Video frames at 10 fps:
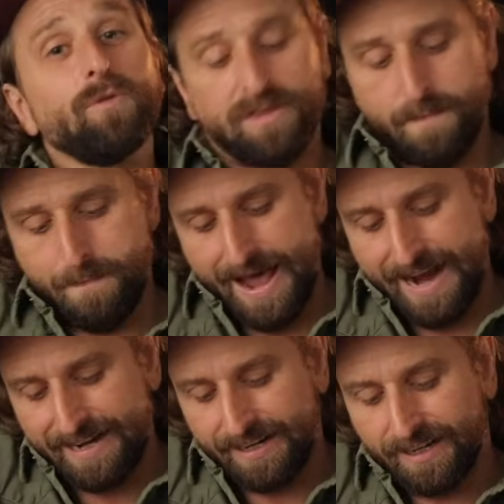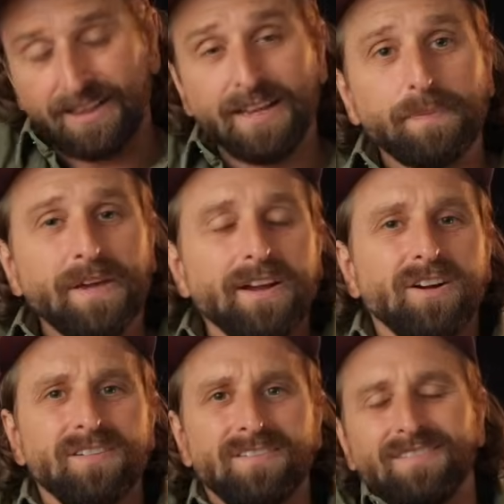with the magnet clip
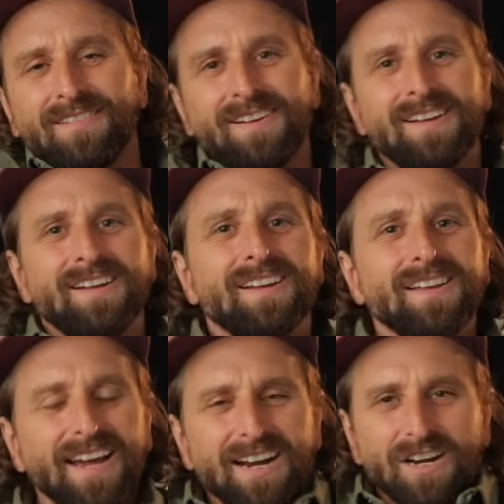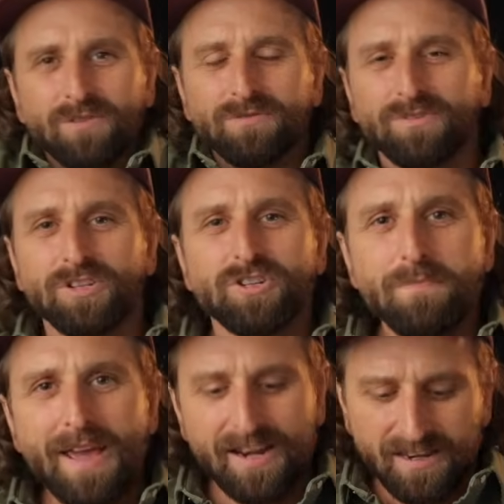here. I don't know. Does your
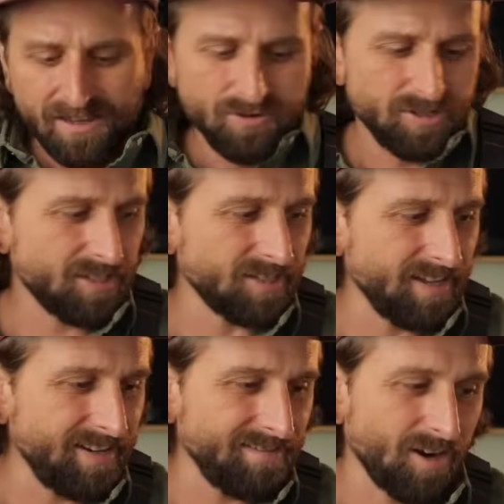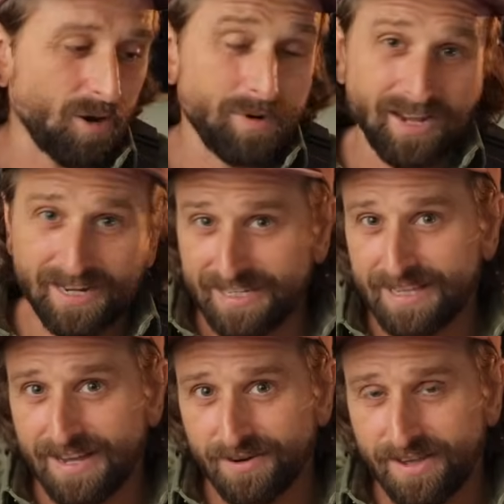man use a sling? Is he
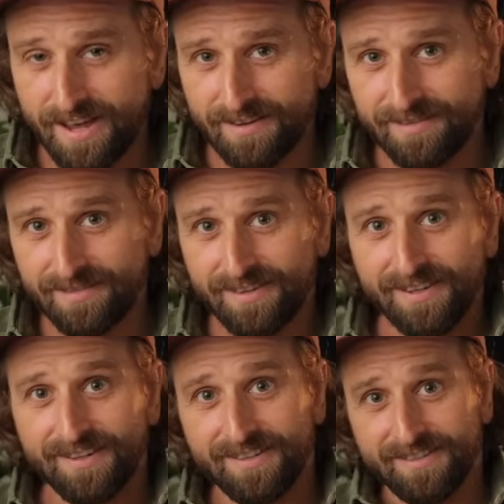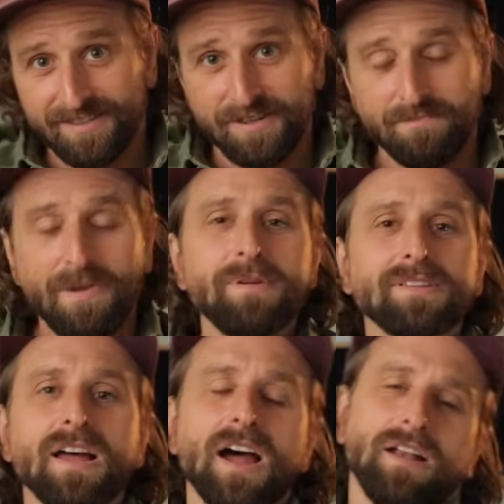there yet? Maybe
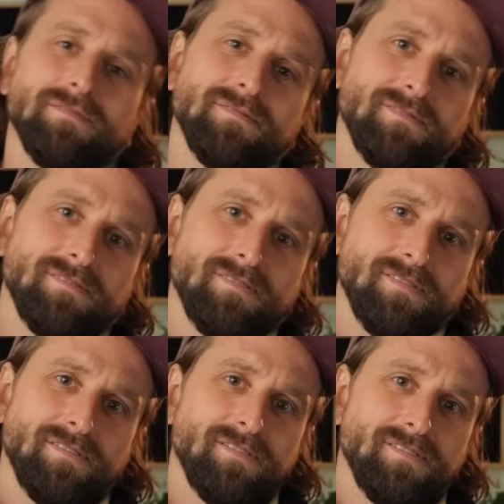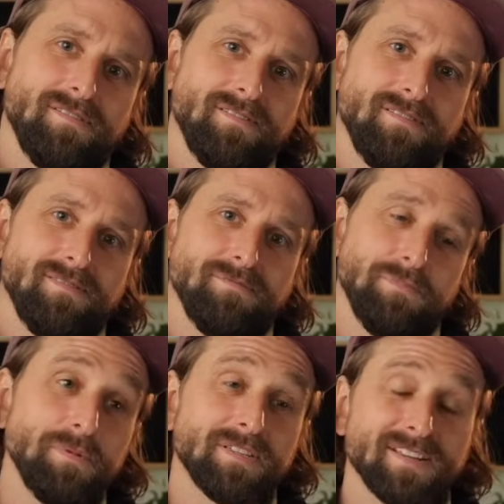he's not.
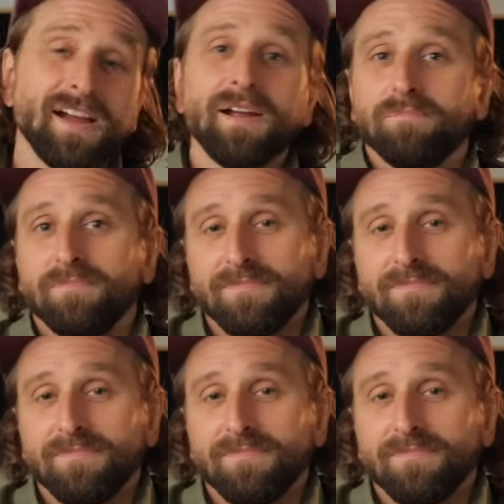Maybe it's time.